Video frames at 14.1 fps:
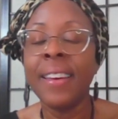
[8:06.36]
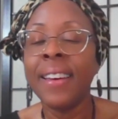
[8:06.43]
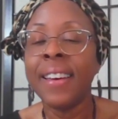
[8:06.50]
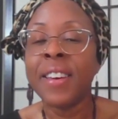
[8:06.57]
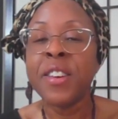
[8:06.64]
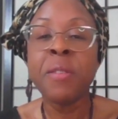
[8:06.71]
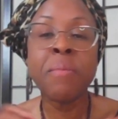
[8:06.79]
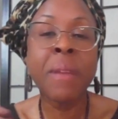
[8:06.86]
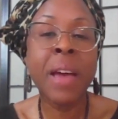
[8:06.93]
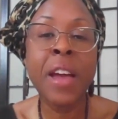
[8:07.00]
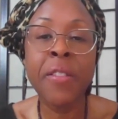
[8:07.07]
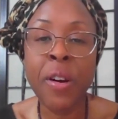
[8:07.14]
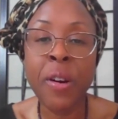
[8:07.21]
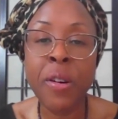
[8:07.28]
You may
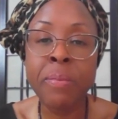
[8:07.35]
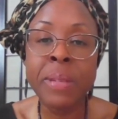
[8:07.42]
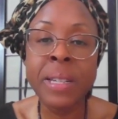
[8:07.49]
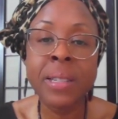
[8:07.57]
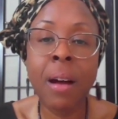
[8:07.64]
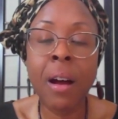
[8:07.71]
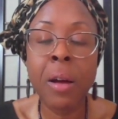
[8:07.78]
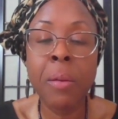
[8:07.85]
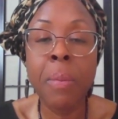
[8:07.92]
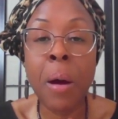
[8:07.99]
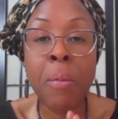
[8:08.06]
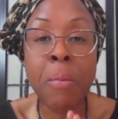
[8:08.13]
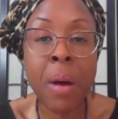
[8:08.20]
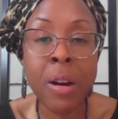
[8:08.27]
have heard me talk
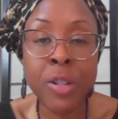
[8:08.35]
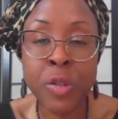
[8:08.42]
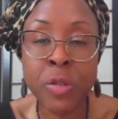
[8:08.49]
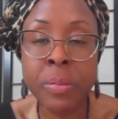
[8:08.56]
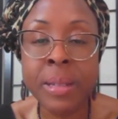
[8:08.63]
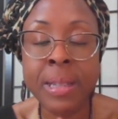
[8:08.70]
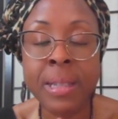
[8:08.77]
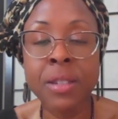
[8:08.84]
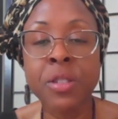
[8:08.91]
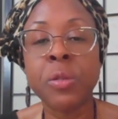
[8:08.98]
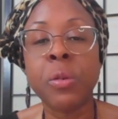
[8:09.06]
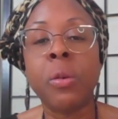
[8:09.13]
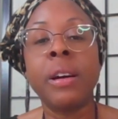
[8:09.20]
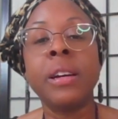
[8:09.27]
about marjoram
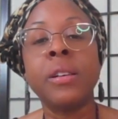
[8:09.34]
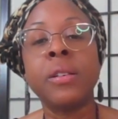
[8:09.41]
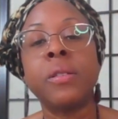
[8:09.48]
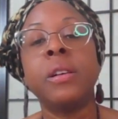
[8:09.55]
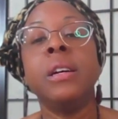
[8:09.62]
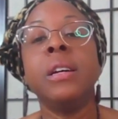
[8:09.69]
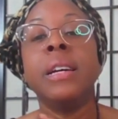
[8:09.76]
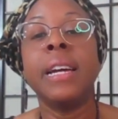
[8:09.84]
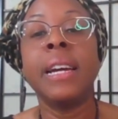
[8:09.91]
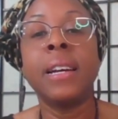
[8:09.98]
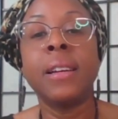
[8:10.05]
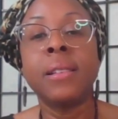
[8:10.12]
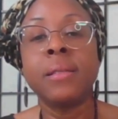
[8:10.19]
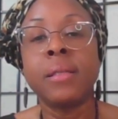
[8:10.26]
essential oil
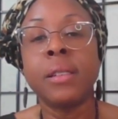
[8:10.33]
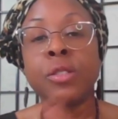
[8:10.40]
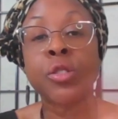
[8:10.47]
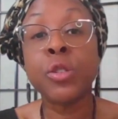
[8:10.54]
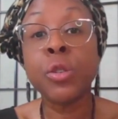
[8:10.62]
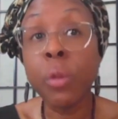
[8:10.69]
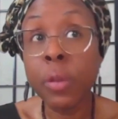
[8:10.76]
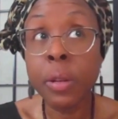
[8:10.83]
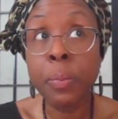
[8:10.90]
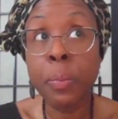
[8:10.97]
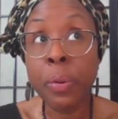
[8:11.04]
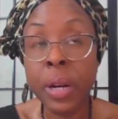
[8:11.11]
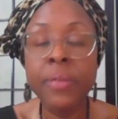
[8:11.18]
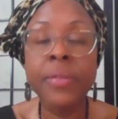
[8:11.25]
in 2 of the
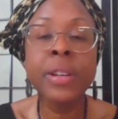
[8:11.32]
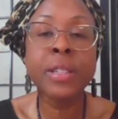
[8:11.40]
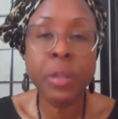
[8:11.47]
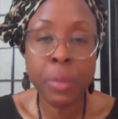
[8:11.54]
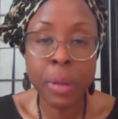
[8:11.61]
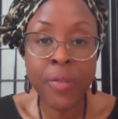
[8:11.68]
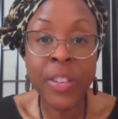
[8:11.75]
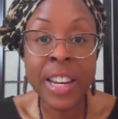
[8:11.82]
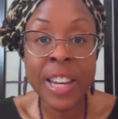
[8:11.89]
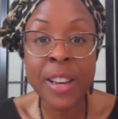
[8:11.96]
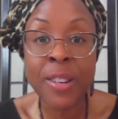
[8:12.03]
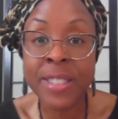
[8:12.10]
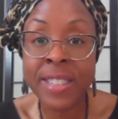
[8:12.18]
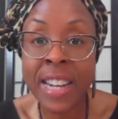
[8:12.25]
previous 3
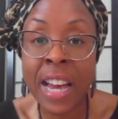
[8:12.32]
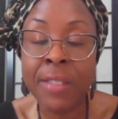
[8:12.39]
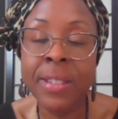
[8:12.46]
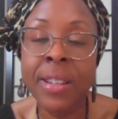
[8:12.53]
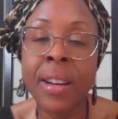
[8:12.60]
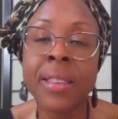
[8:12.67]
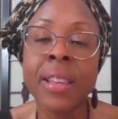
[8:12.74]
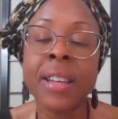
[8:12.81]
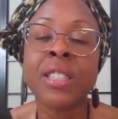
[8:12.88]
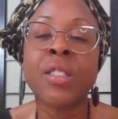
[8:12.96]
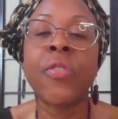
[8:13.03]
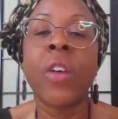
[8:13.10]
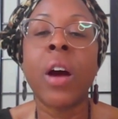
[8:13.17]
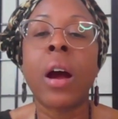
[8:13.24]
videos that I've done
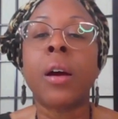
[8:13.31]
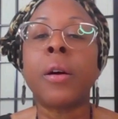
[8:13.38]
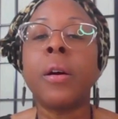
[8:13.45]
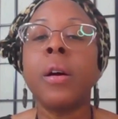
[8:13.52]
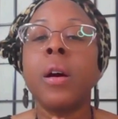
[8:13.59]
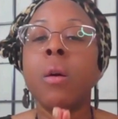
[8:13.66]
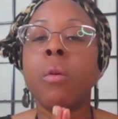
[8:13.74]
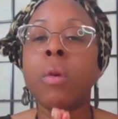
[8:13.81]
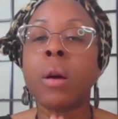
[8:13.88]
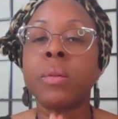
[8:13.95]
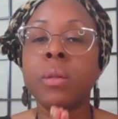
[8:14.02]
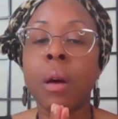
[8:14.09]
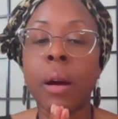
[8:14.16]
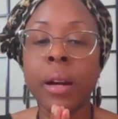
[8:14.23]
thus far, where
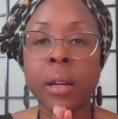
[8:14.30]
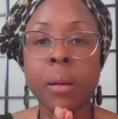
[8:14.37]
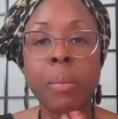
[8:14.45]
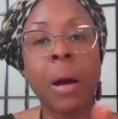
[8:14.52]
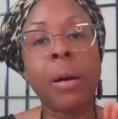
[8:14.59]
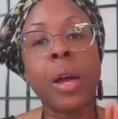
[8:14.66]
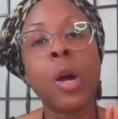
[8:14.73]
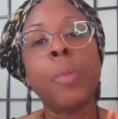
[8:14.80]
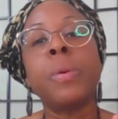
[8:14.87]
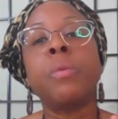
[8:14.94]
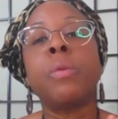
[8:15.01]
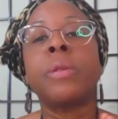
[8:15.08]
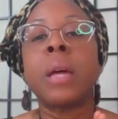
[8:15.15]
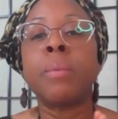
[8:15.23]
I'm talking about
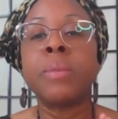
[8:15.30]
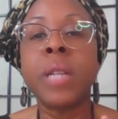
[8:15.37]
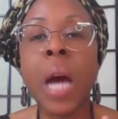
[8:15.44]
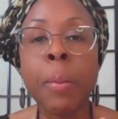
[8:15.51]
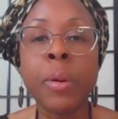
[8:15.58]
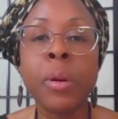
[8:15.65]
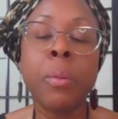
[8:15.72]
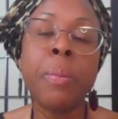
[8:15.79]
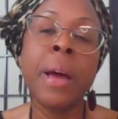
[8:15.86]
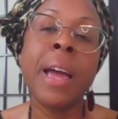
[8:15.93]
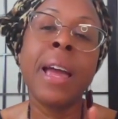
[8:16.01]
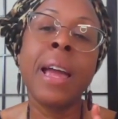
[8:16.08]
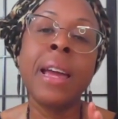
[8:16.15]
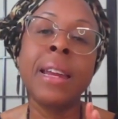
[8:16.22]
helping with abdominal
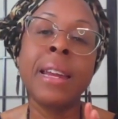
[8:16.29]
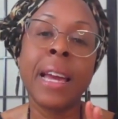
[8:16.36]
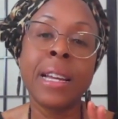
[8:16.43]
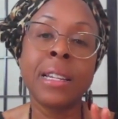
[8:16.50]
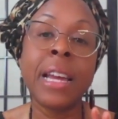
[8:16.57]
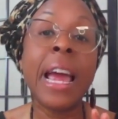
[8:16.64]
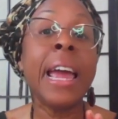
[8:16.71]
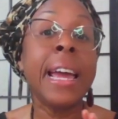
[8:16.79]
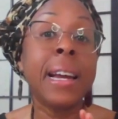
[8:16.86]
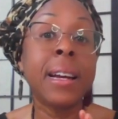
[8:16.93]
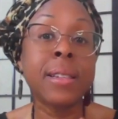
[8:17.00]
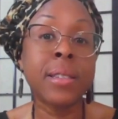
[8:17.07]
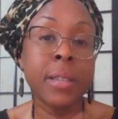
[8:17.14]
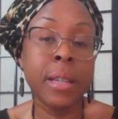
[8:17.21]
pain and
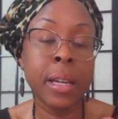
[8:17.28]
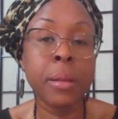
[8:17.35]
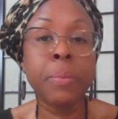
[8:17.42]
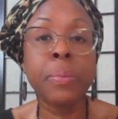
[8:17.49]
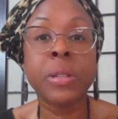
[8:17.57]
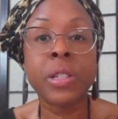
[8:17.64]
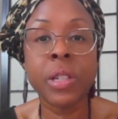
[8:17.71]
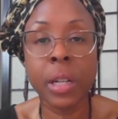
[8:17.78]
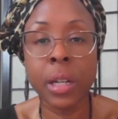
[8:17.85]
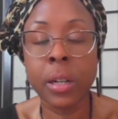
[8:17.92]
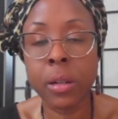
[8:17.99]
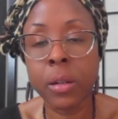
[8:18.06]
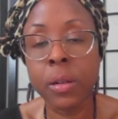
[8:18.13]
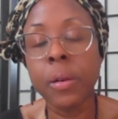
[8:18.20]
aches in
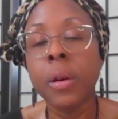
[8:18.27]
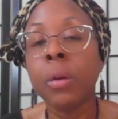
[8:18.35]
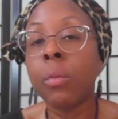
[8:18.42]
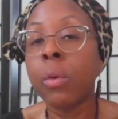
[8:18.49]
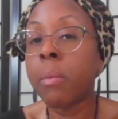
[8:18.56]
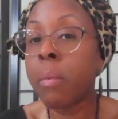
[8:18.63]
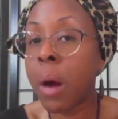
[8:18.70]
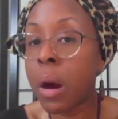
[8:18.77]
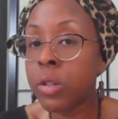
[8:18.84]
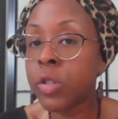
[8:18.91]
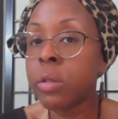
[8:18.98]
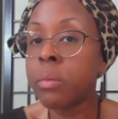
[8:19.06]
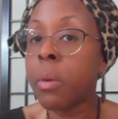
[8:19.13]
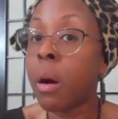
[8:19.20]
particular. Well,
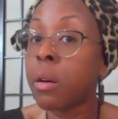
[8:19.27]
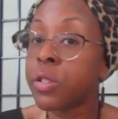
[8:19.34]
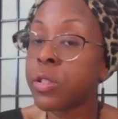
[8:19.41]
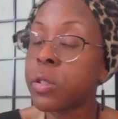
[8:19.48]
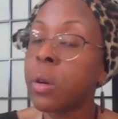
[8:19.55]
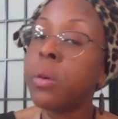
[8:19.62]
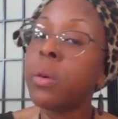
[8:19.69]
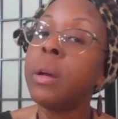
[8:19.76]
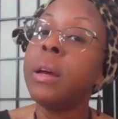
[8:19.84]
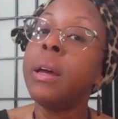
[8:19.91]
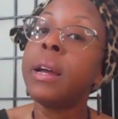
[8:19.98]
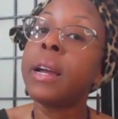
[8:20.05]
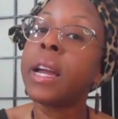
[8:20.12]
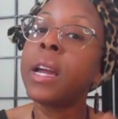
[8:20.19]
marjoram also
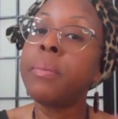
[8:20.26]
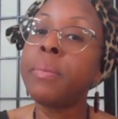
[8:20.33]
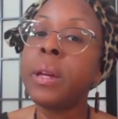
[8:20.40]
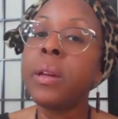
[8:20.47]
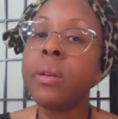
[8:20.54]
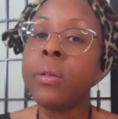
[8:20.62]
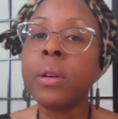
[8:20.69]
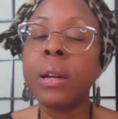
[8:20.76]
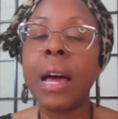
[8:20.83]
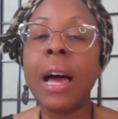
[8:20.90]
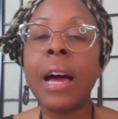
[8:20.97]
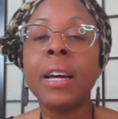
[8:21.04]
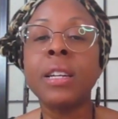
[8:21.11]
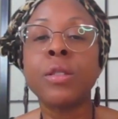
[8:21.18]
can be
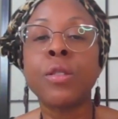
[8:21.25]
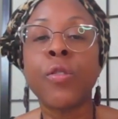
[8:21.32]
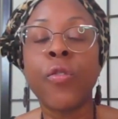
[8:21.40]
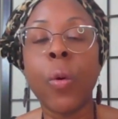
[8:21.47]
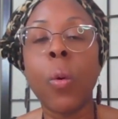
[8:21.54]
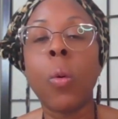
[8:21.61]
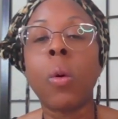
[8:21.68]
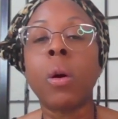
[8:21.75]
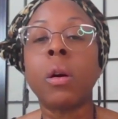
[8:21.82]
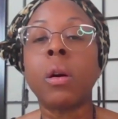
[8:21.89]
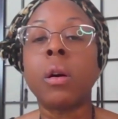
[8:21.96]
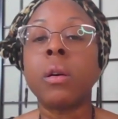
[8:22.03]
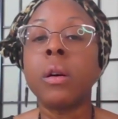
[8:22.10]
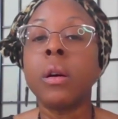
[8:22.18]
utilized for